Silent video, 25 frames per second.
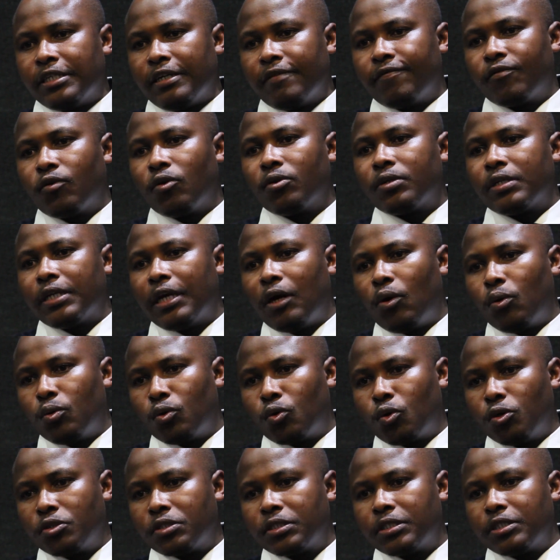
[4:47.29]
They've got their own
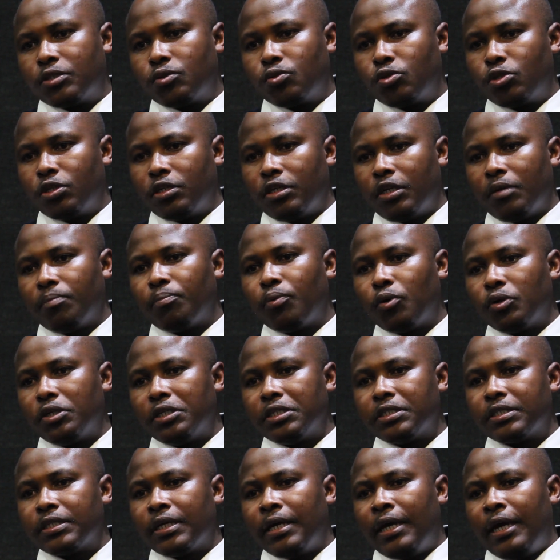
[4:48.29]
constitution and
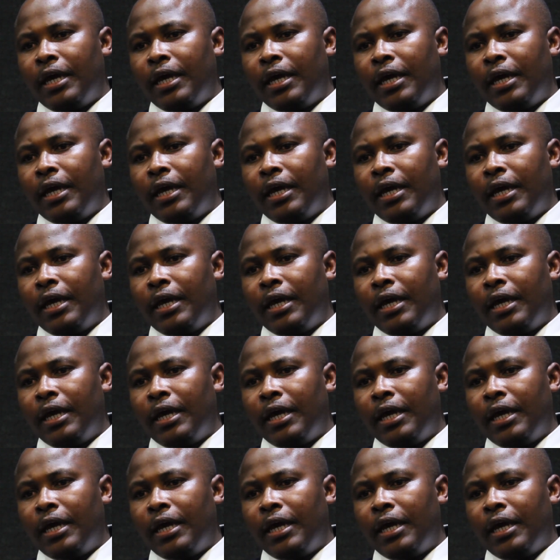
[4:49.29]
police.